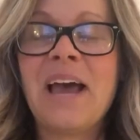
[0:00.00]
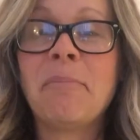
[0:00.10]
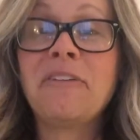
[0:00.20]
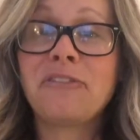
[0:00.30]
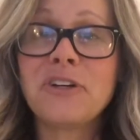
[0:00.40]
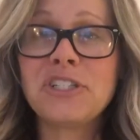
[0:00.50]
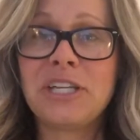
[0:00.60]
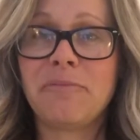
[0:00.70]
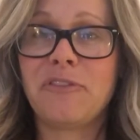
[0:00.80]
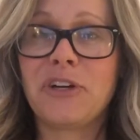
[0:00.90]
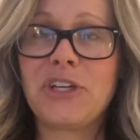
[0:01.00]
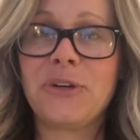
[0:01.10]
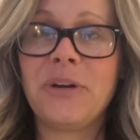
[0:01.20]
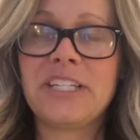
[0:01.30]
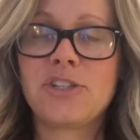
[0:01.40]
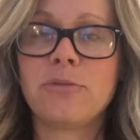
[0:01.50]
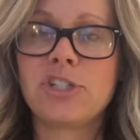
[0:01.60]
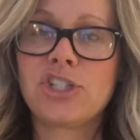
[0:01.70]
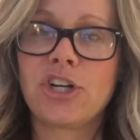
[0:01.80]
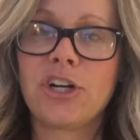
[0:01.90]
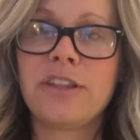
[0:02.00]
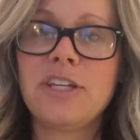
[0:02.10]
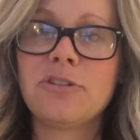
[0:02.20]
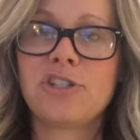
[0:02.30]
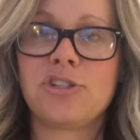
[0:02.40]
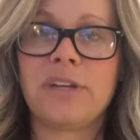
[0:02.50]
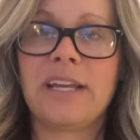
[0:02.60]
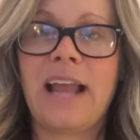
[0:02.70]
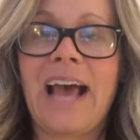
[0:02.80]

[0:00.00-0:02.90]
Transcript: My first tip for you is to ensure that your student